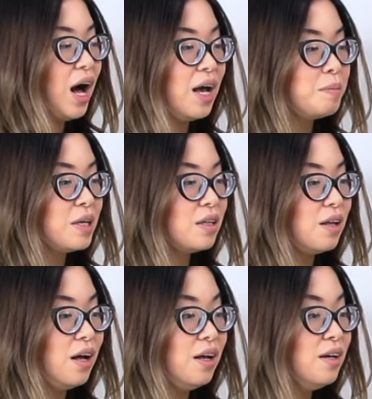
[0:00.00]
I mean,
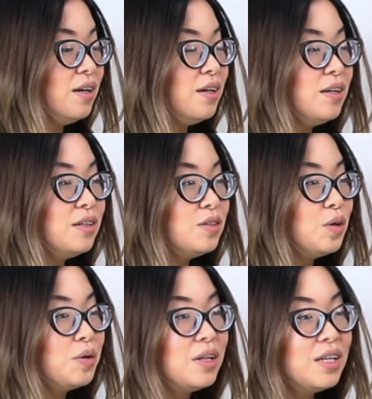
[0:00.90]
I
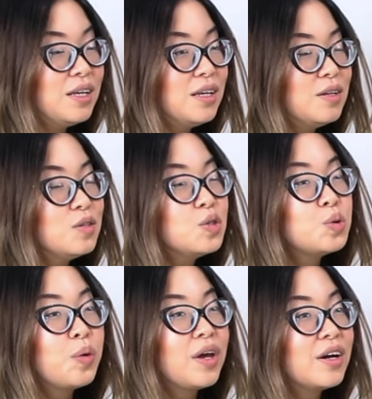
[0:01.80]
totally
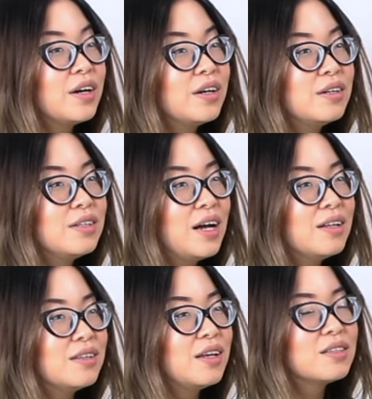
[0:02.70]
swear
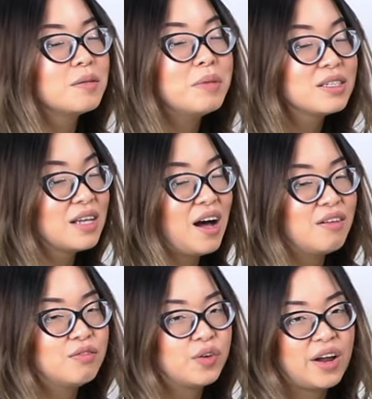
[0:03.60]
that it's a
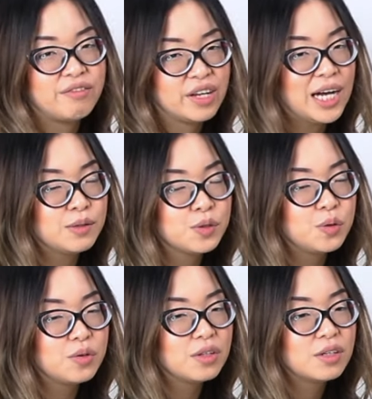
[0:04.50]
must-have for every
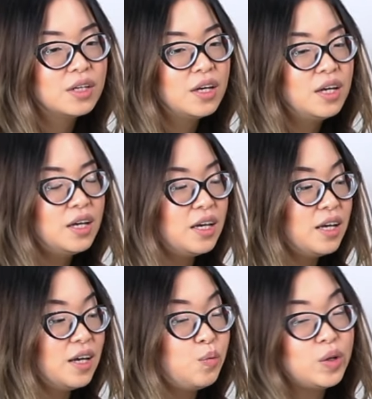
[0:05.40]
household.
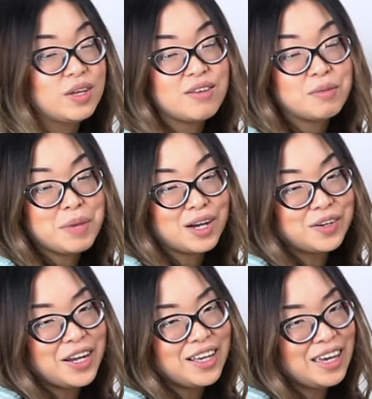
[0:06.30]
It would even make a
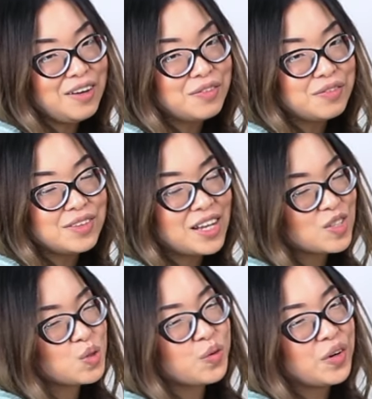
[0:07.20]
great gift, not
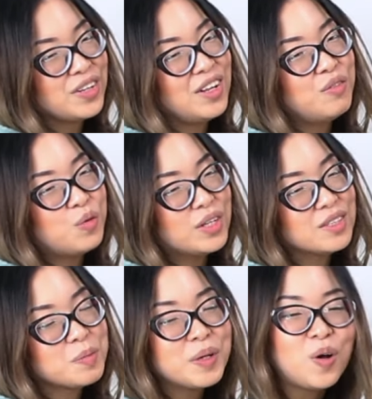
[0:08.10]
just for your loved
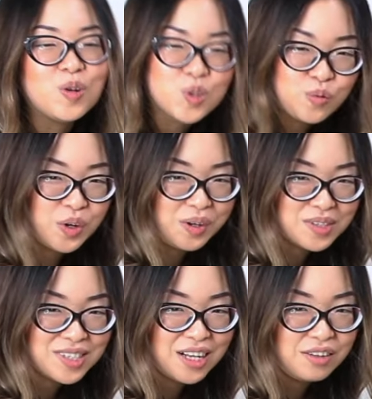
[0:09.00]
ones, but also for
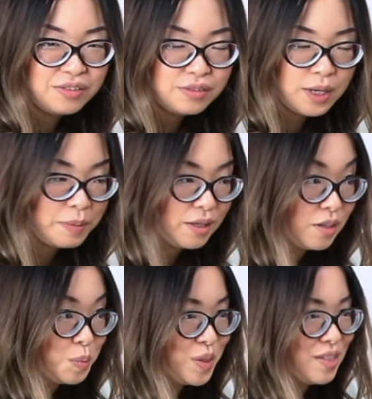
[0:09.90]
yourself. I mean,
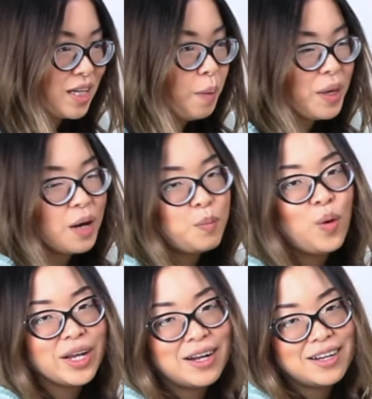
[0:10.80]
Christmas is coming up,
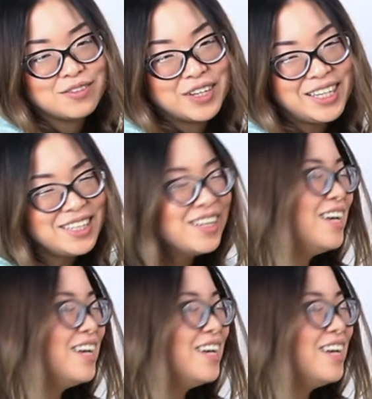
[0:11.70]
why not, right?